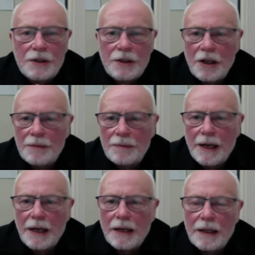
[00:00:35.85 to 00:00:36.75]

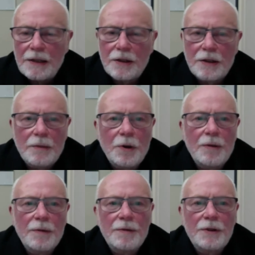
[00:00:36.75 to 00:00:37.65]
sidebar that's at the
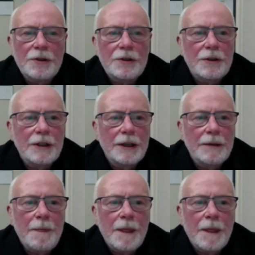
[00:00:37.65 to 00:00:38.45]
bottom of your screen,